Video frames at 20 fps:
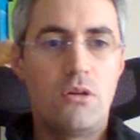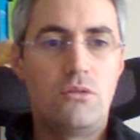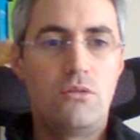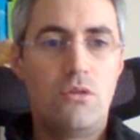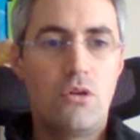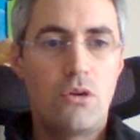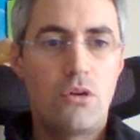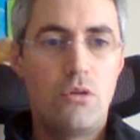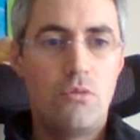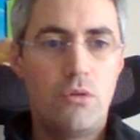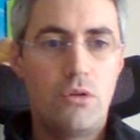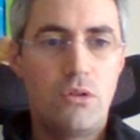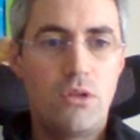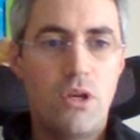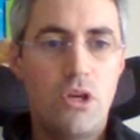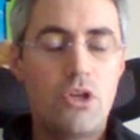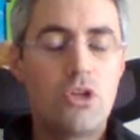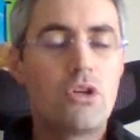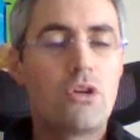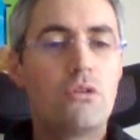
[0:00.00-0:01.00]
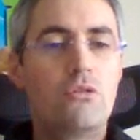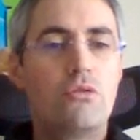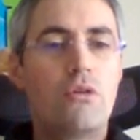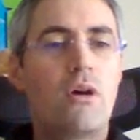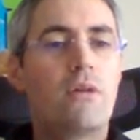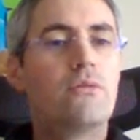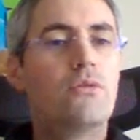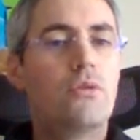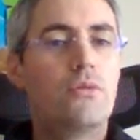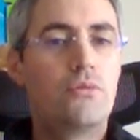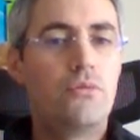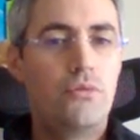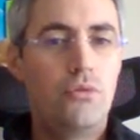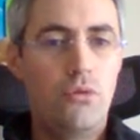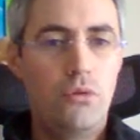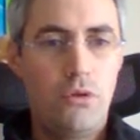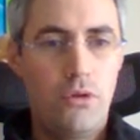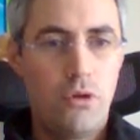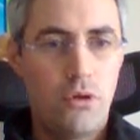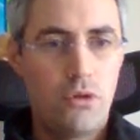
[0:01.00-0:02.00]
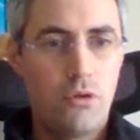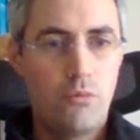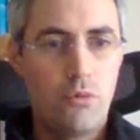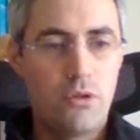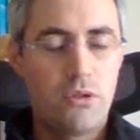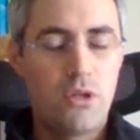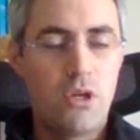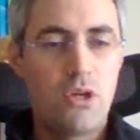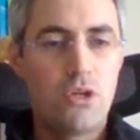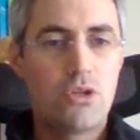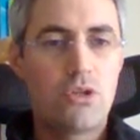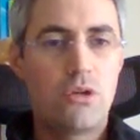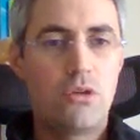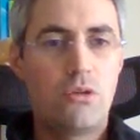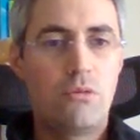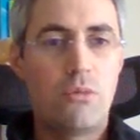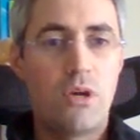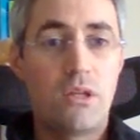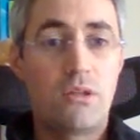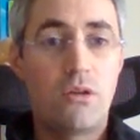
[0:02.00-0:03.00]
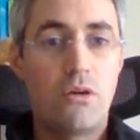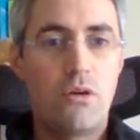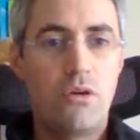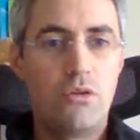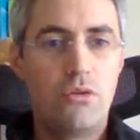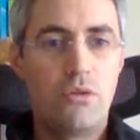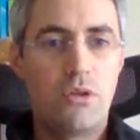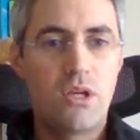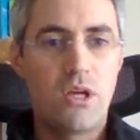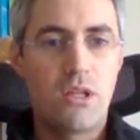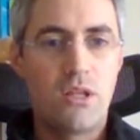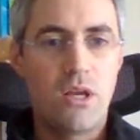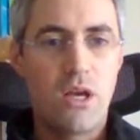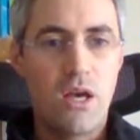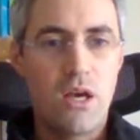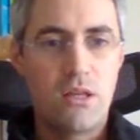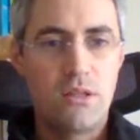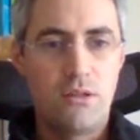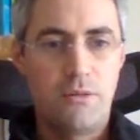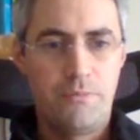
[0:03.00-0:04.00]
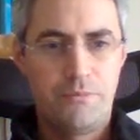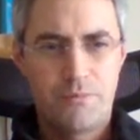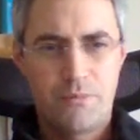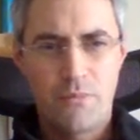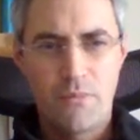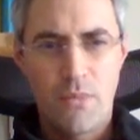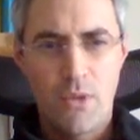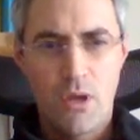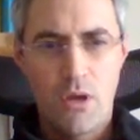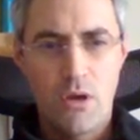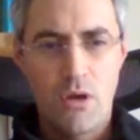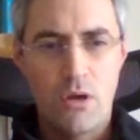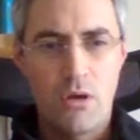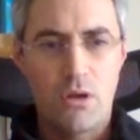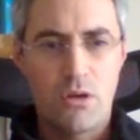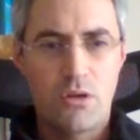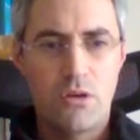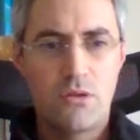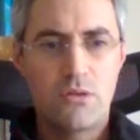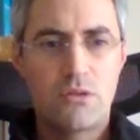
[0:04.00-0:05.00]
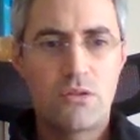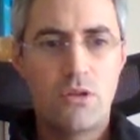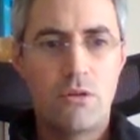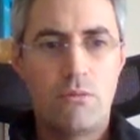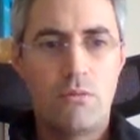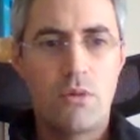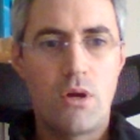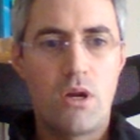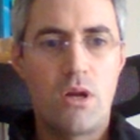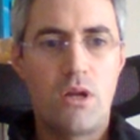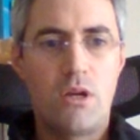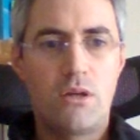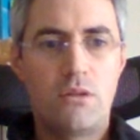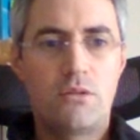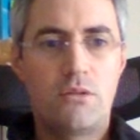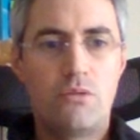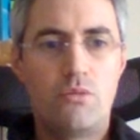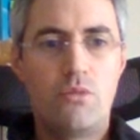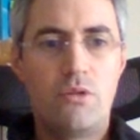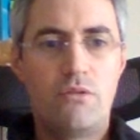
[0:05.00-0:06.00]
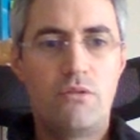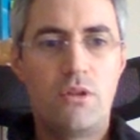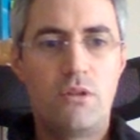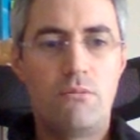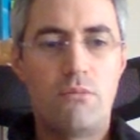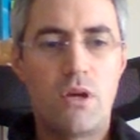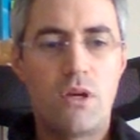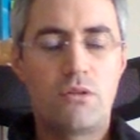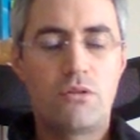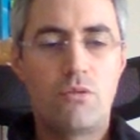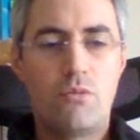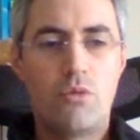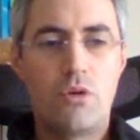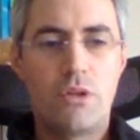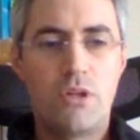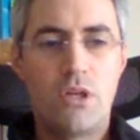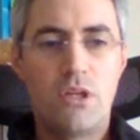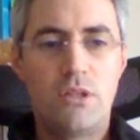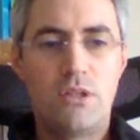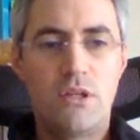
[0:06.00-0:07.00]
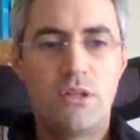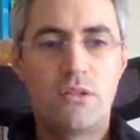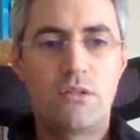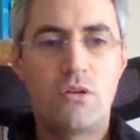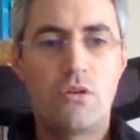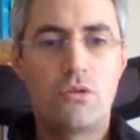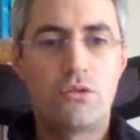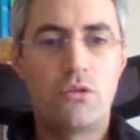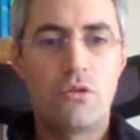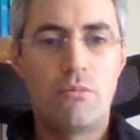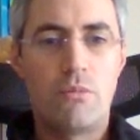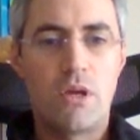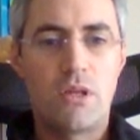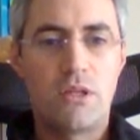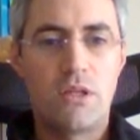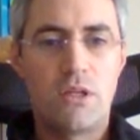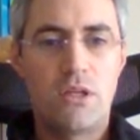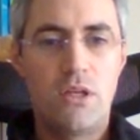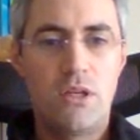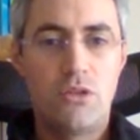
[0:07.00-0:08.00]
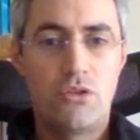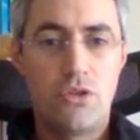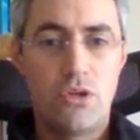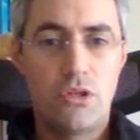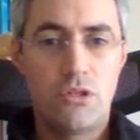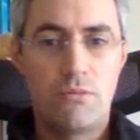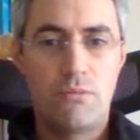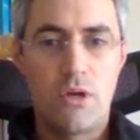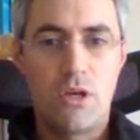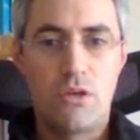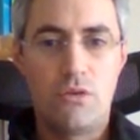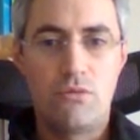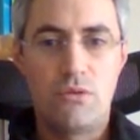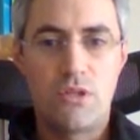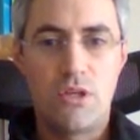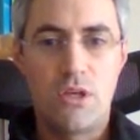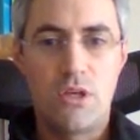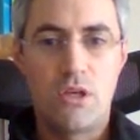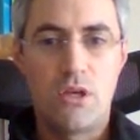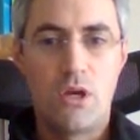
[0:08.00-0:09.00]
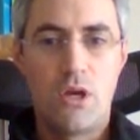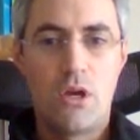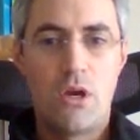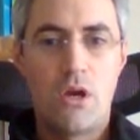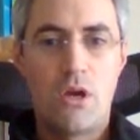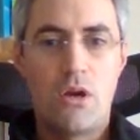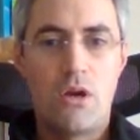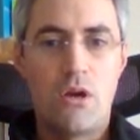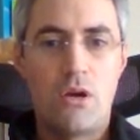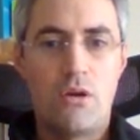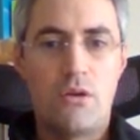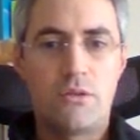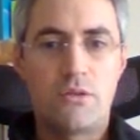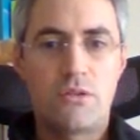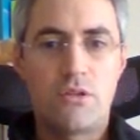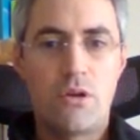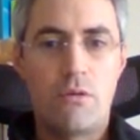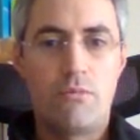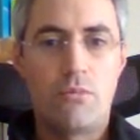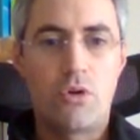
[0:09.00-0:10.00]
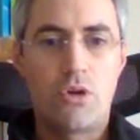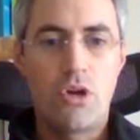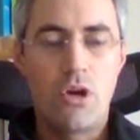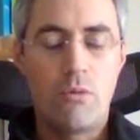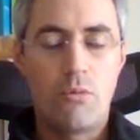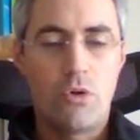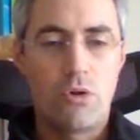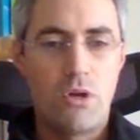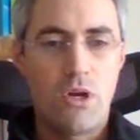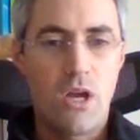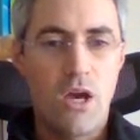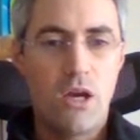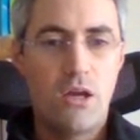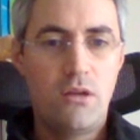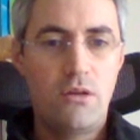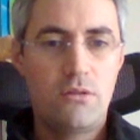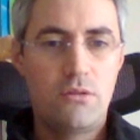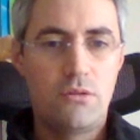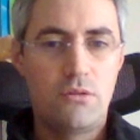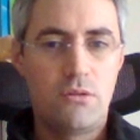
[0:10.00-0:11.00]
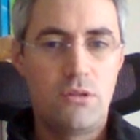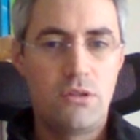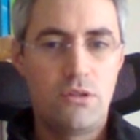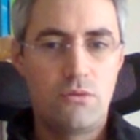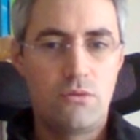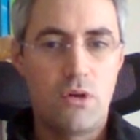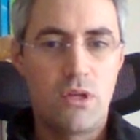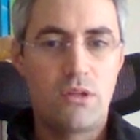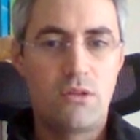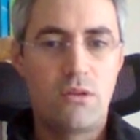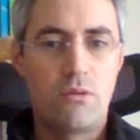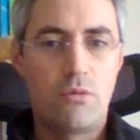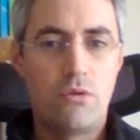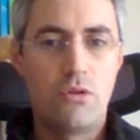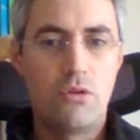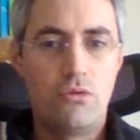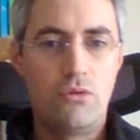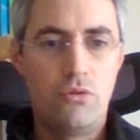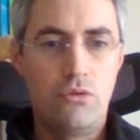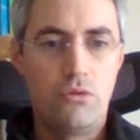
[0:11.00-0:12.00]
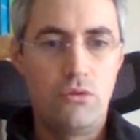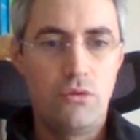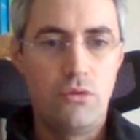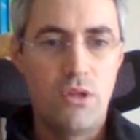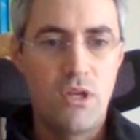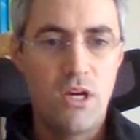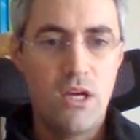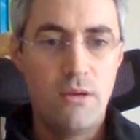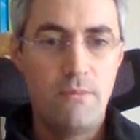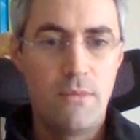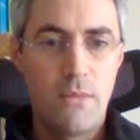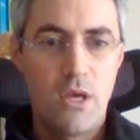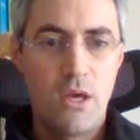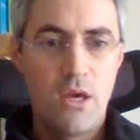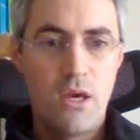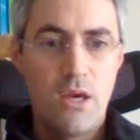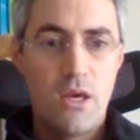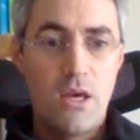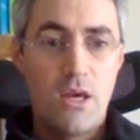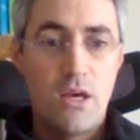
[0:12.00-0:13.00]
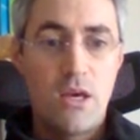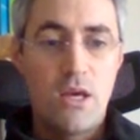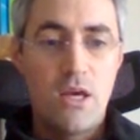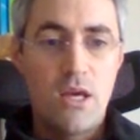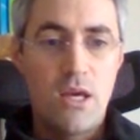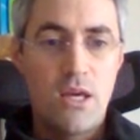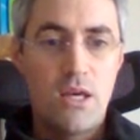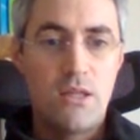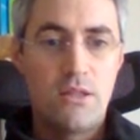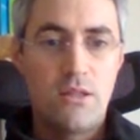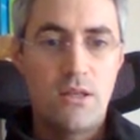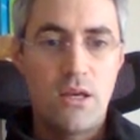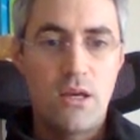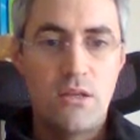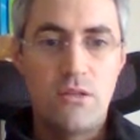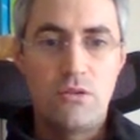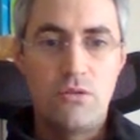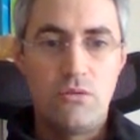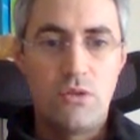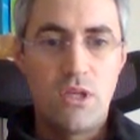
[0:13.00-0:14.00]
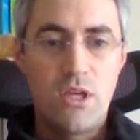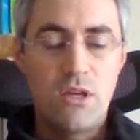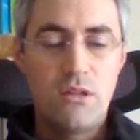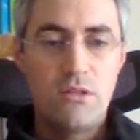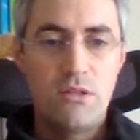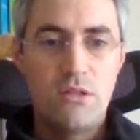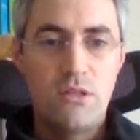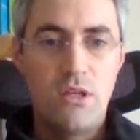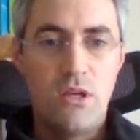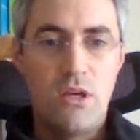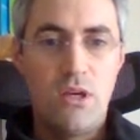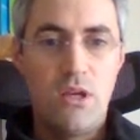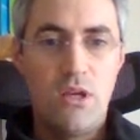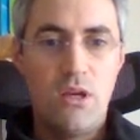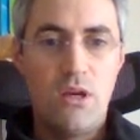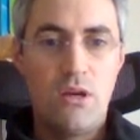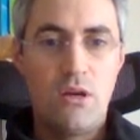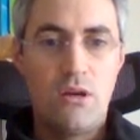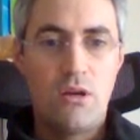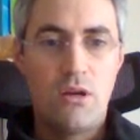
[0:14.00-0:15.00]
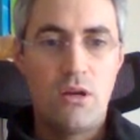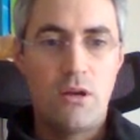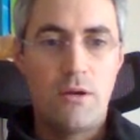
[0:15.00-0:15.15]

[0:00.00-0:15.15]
documentation, you have the full documentation about how you can add custom alert within Matomo Analytics automatically just by using some command line. So this is what I'm going to do today. And as you can see here,